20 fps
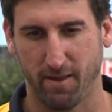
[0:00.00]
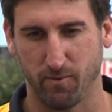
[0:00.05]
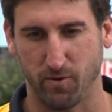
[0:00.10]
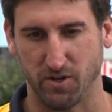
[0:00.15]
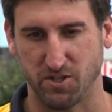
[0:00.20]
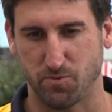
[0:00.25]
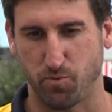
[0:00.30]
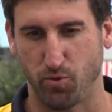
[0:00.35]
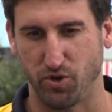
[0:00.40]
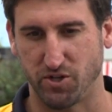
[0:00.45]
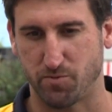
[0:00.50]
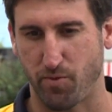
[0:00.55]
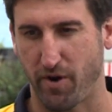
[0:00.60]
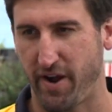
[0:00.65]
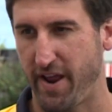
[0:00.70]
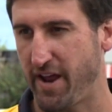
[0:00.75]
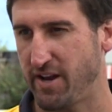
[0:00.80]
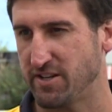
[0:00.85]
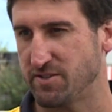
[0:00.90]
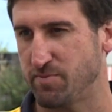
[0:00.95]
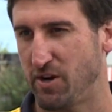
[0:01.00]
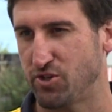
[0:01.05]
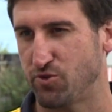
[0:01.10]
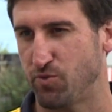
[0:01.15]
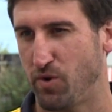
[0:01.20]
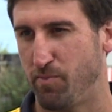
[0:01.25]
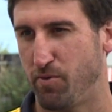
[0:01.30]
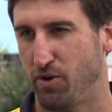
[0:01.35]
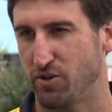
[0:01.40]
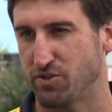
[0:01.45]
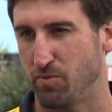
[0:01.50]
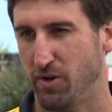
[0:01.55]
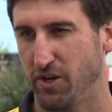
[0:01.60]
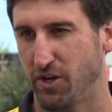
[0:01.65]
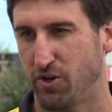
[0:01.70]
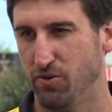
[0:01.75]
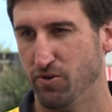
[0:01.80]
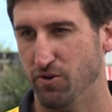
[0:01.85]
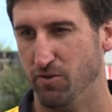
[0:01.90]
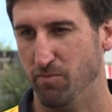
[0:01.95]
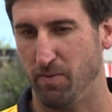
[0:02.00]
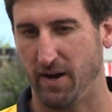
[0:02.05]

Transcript: we'd spread out as much as we possibly could,